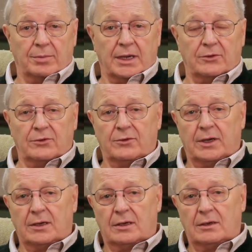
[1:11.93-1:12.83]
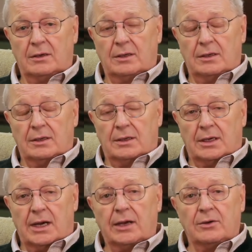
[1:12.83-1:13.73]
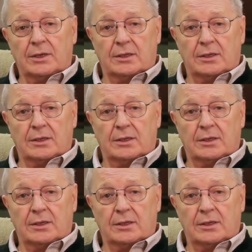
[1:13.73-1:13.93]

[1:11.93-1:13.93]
Pastors that are higher